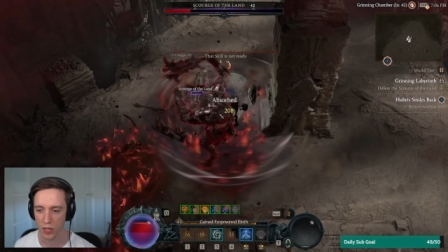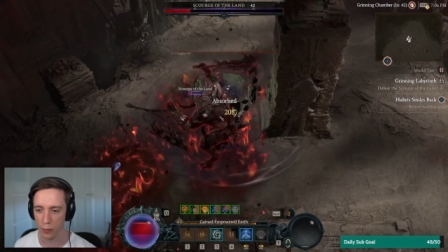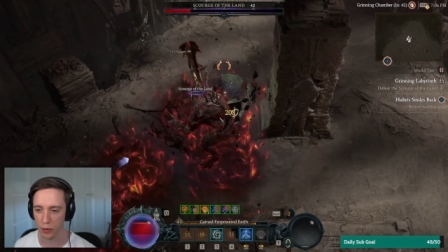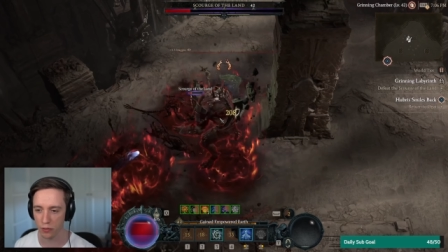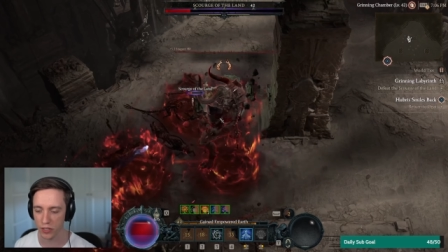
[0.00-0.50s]
I
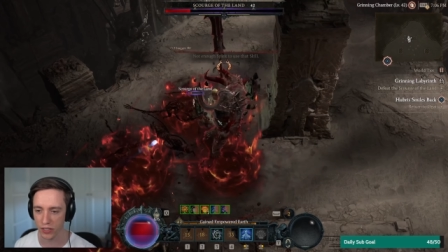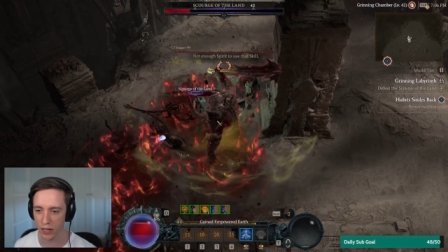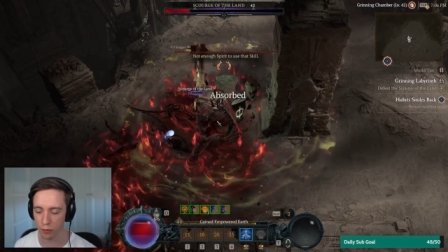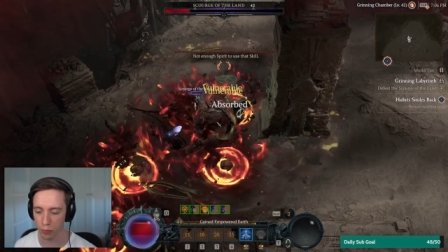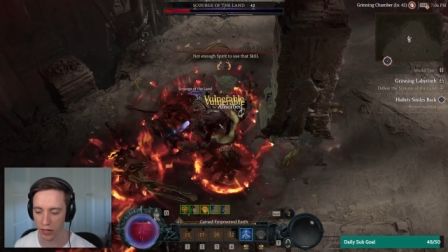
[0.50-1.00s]
mean, obviously, I
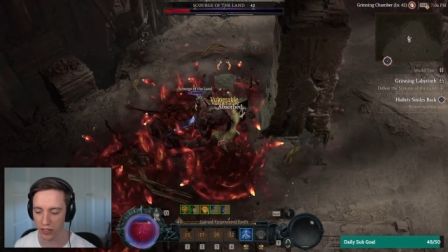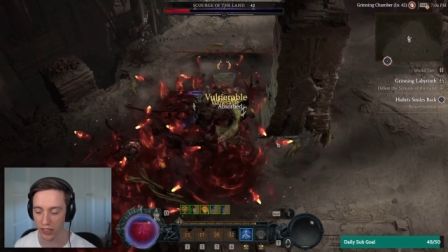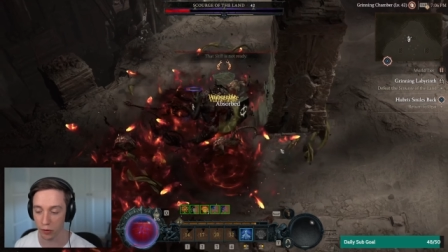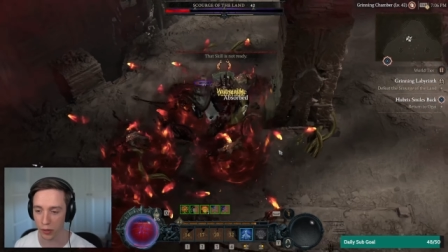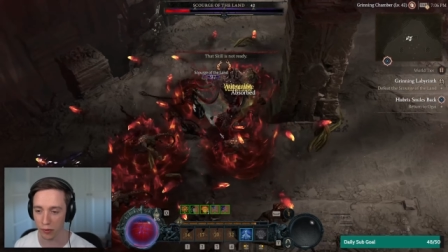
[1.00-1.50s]
haven't played
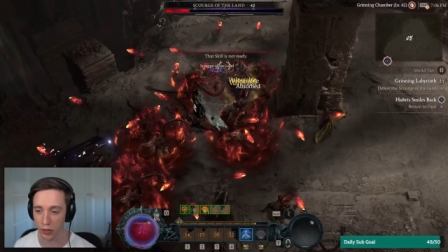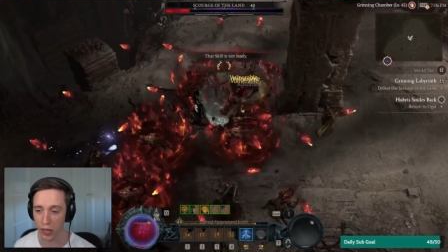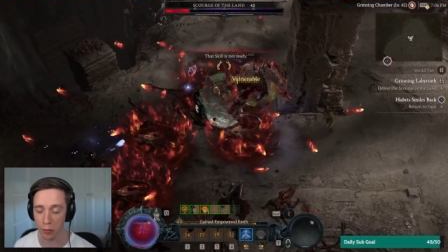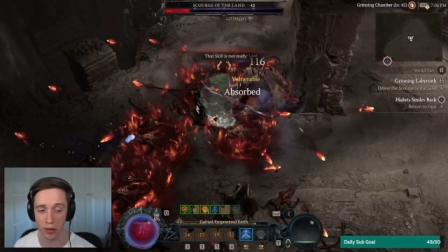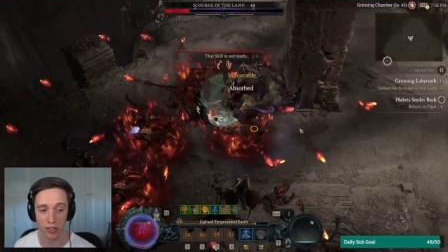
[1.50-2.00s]
literally every
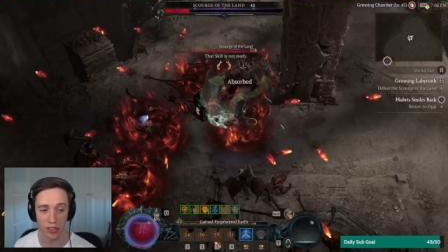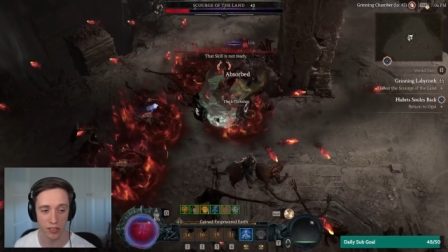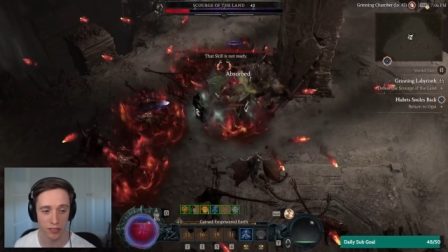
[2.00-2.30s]
game out there.